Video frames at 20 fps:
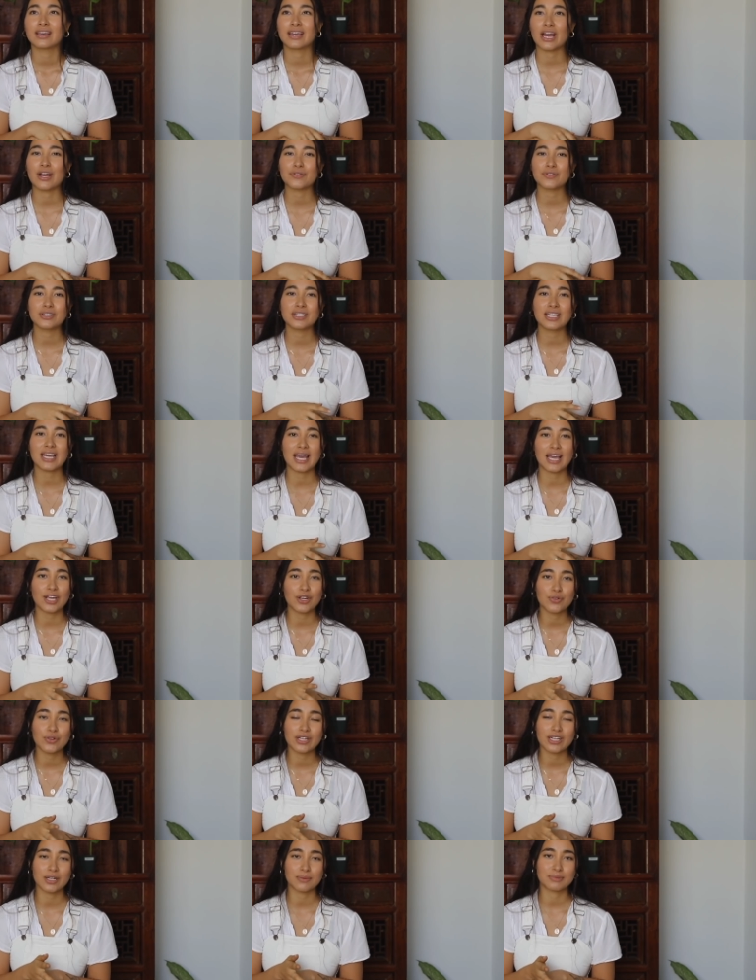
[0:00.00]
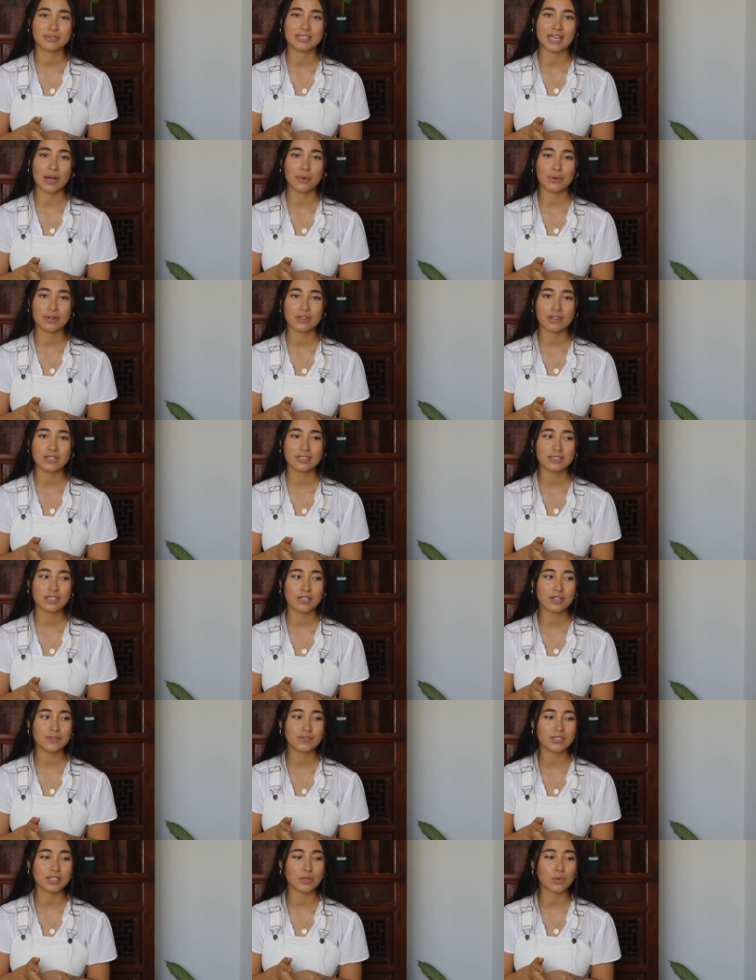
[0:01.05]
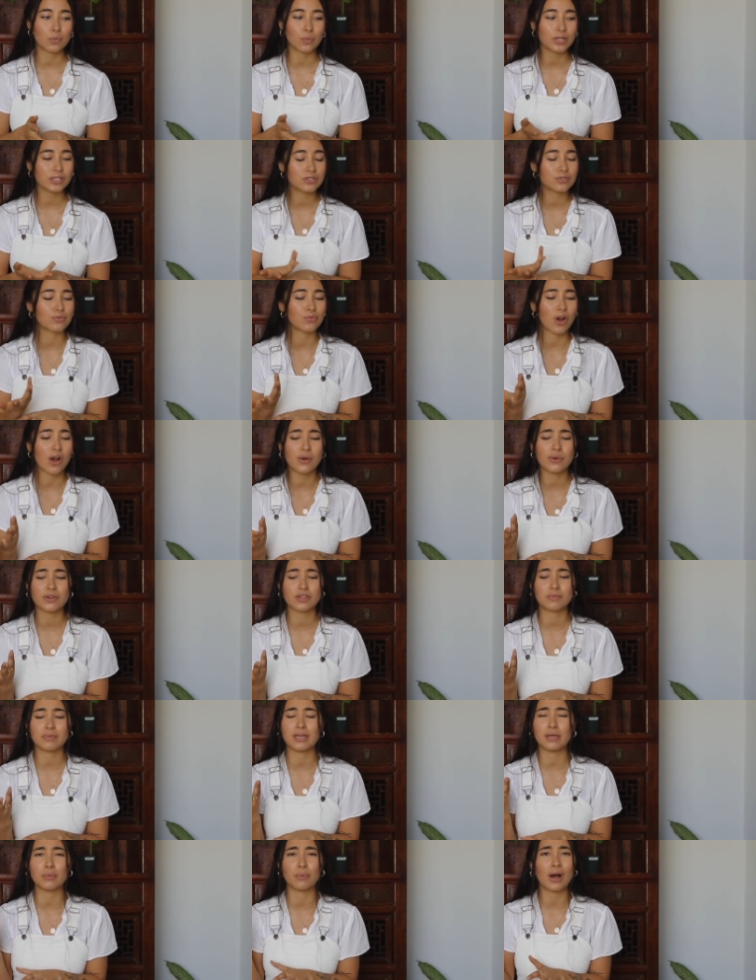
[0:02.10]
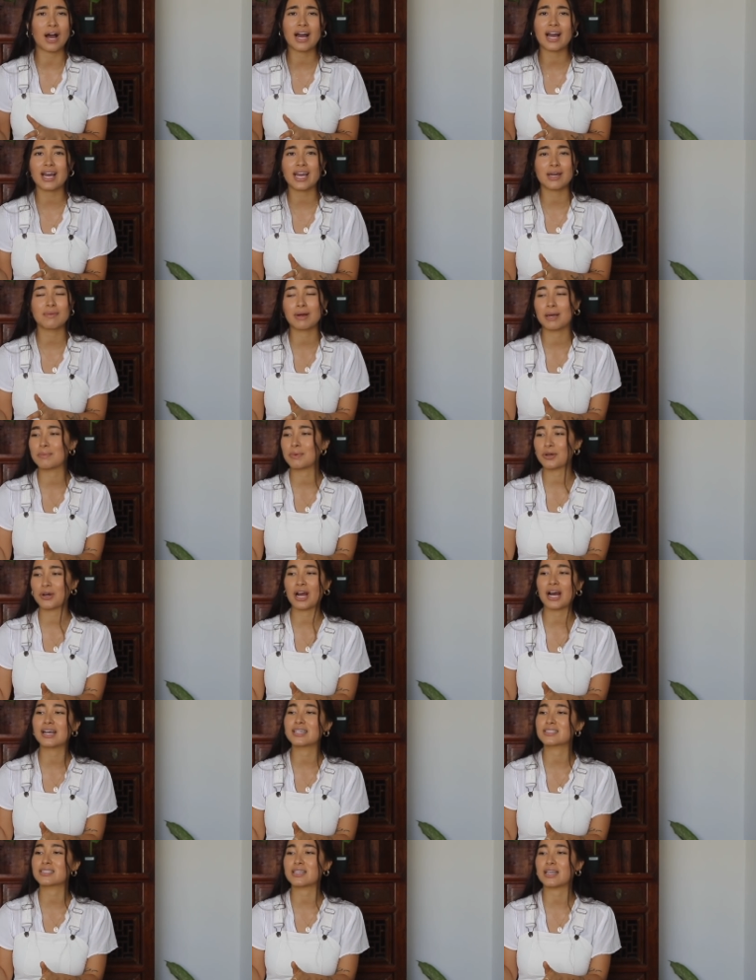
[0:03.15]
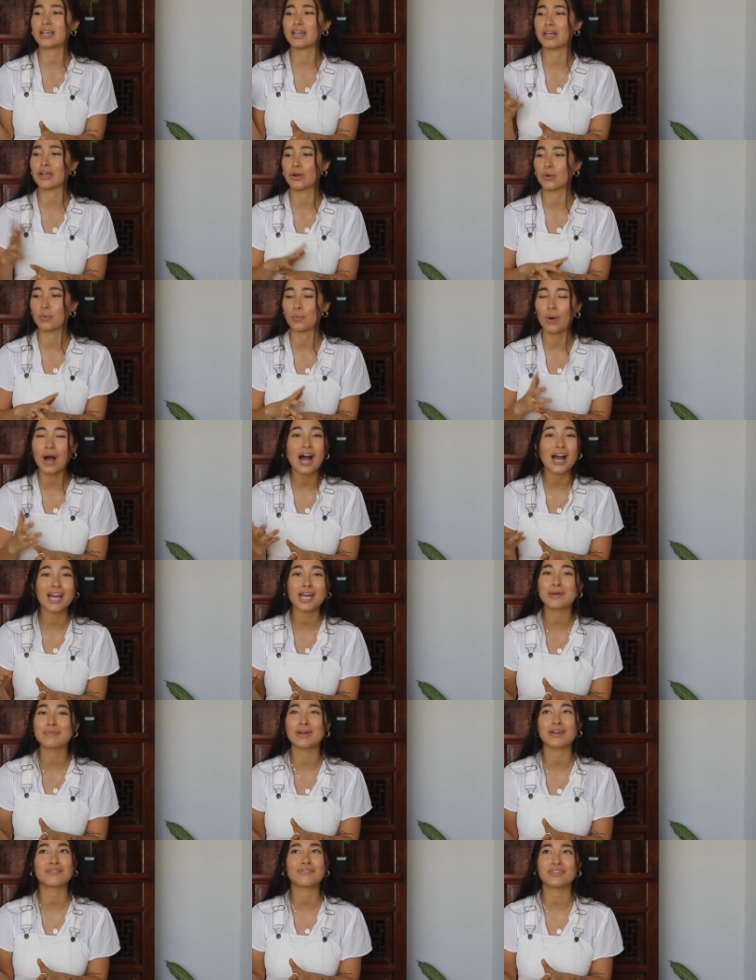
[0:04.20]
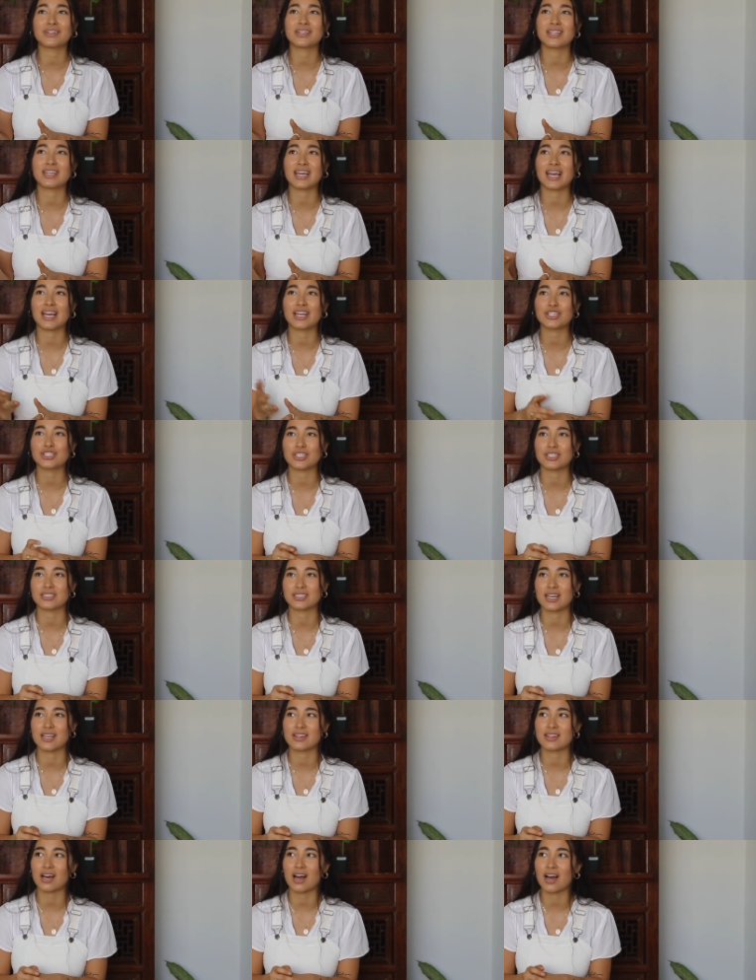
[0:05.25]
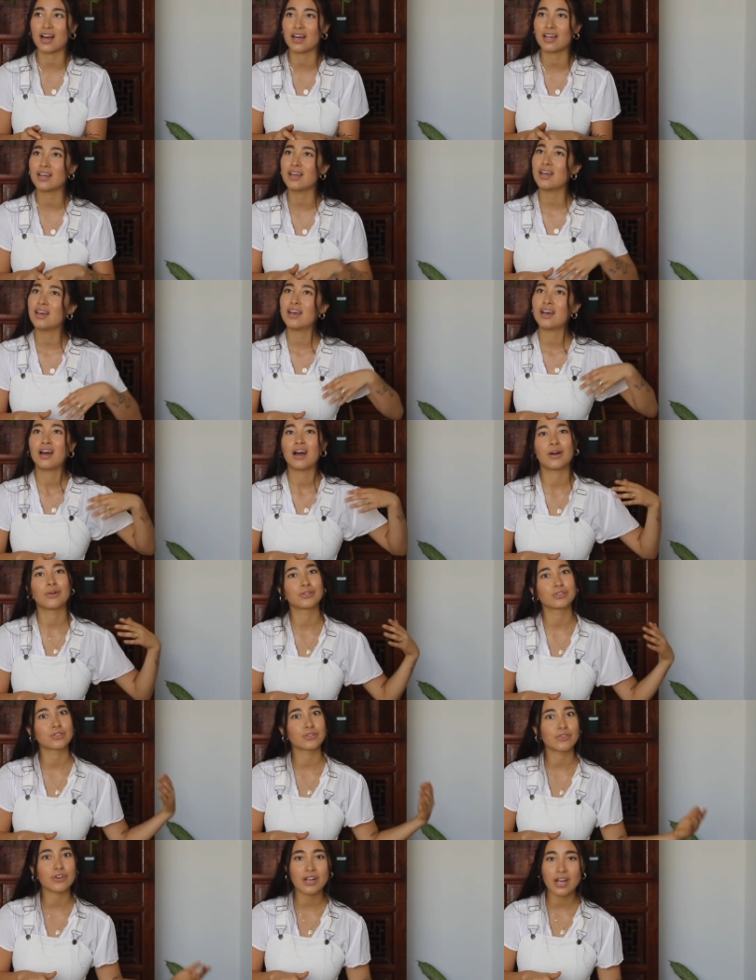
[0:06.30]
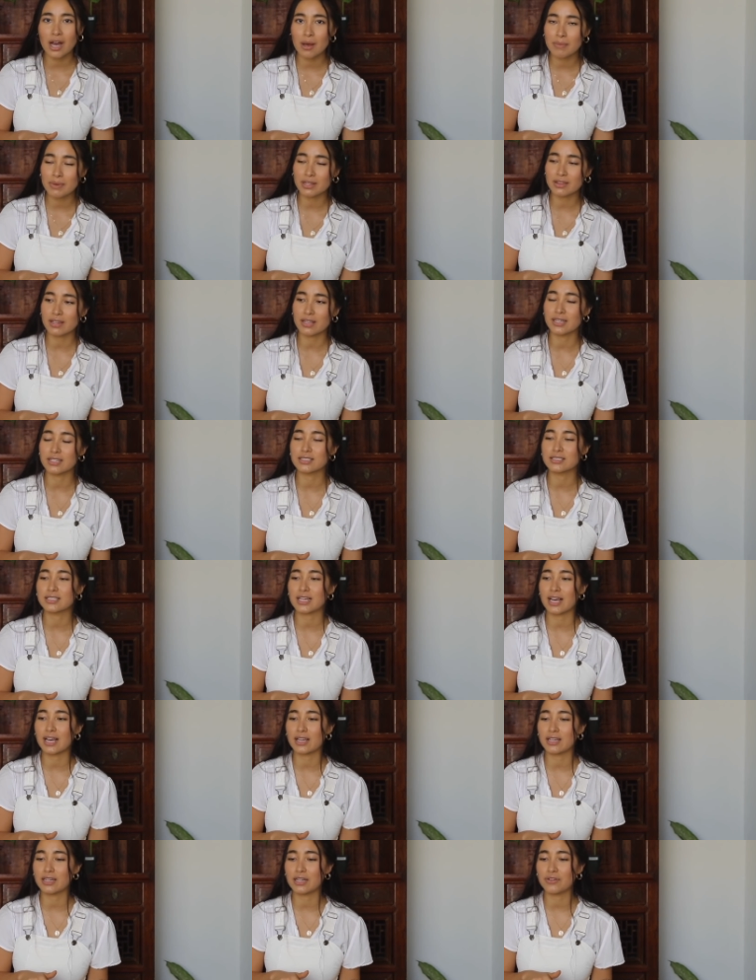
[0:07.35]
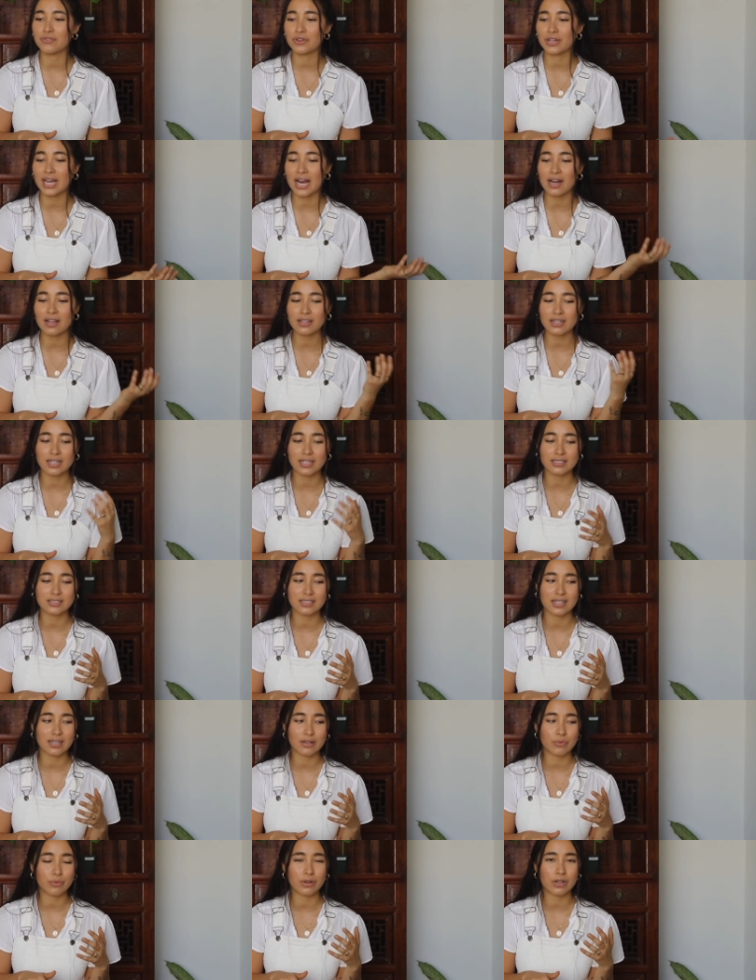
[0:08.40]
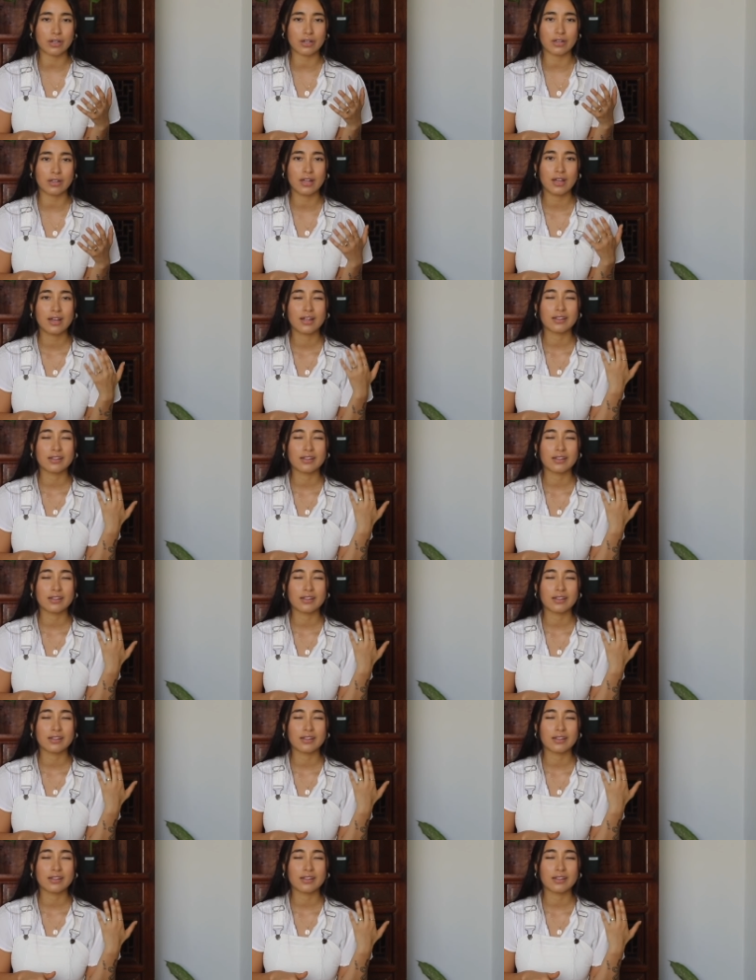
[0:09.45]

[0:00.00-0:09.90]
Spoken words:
get really angry and upset with ourselves. Like, what's wrong with me? Why am I procrastinating? Or why am I feeling anxious? I thought I was overcoming this. And in reality, it's like, well,